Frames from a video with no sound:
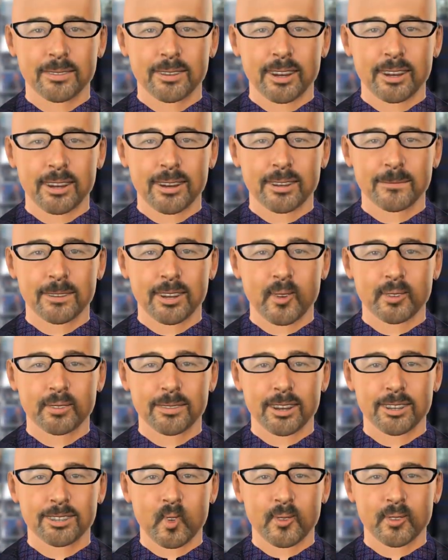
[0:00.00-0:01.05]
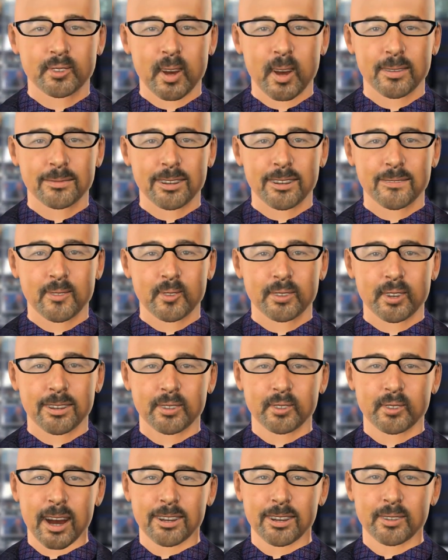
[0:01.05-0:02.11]
Latin American social
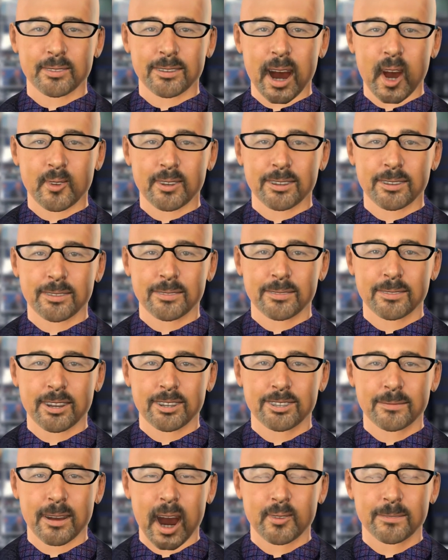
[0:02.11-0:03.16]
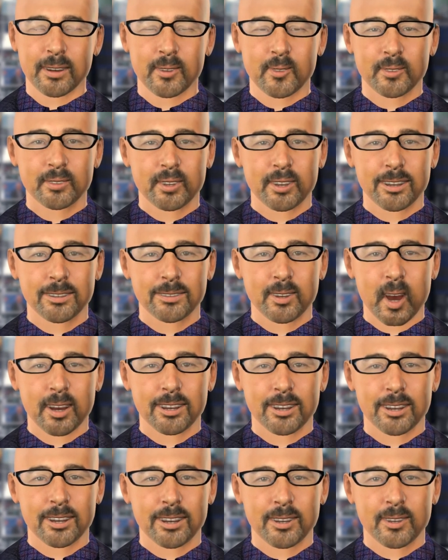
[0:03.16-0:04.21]
networking giant Taringa has partnered with
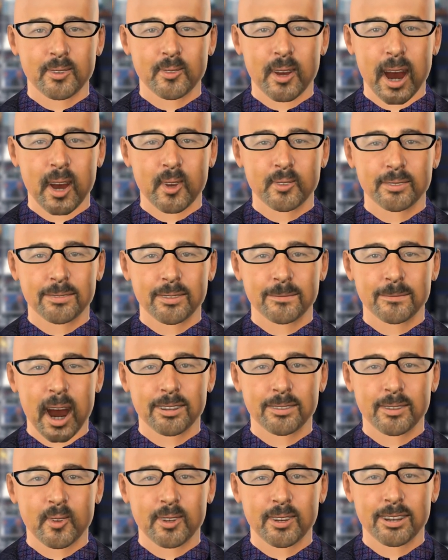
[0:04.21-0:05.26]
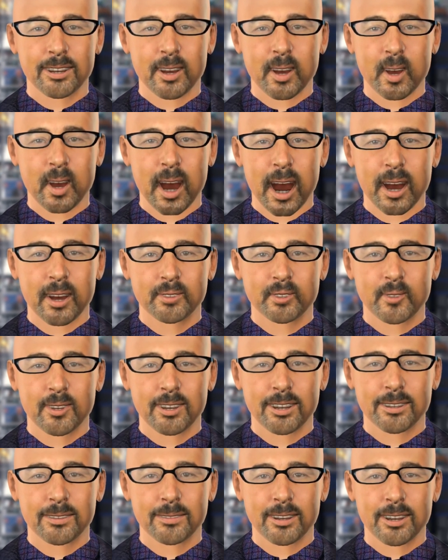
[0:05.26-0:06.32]
MakerDAO and e-wallet provider
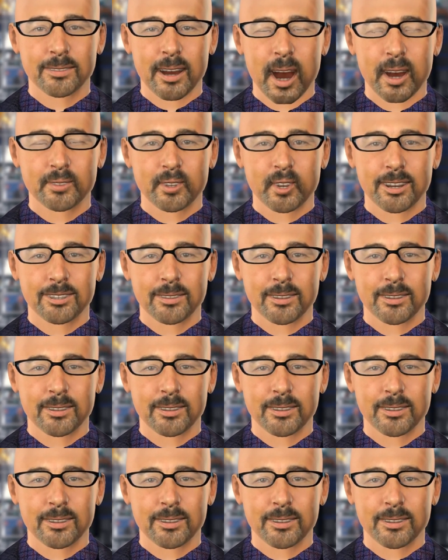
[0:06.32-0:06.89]
AIRTM to launch a